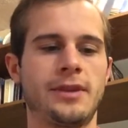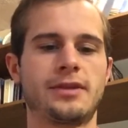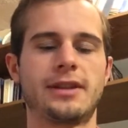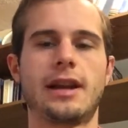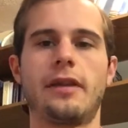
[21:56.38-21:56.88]

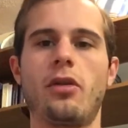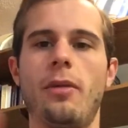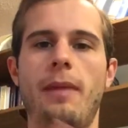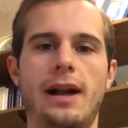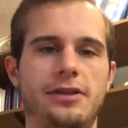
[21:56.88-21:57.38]
So that's kind of
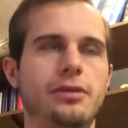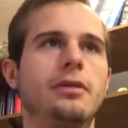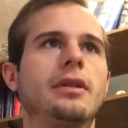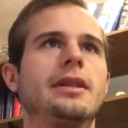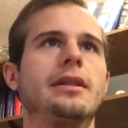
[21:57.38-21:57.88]
going back
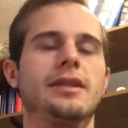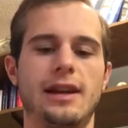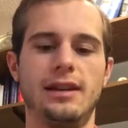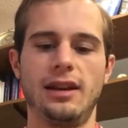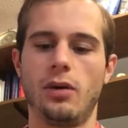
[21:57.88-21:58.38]
to th this
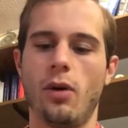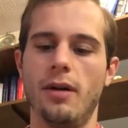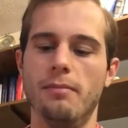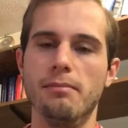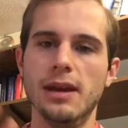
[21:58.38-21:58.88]
idea
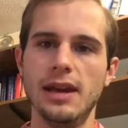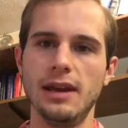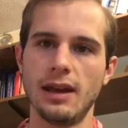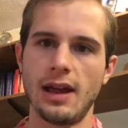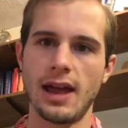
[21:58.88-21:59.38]
where
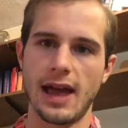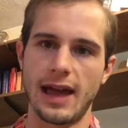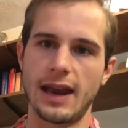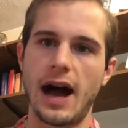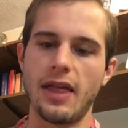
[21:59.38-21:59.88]
me
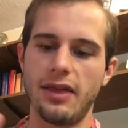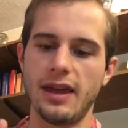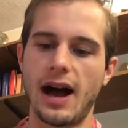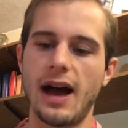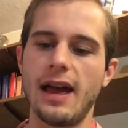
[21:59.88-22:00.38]
and
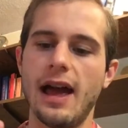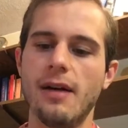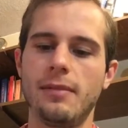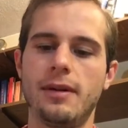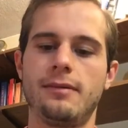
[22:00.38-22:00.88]
the I
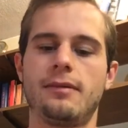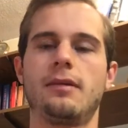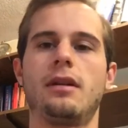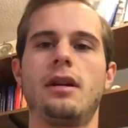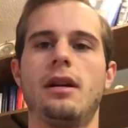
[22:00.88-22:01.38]
am
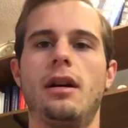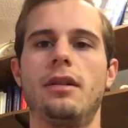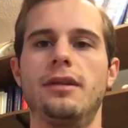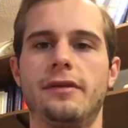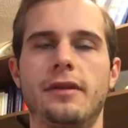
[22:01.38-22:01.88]

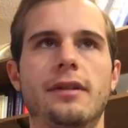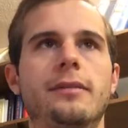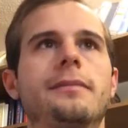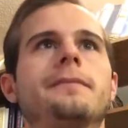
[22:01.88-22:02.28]
are different.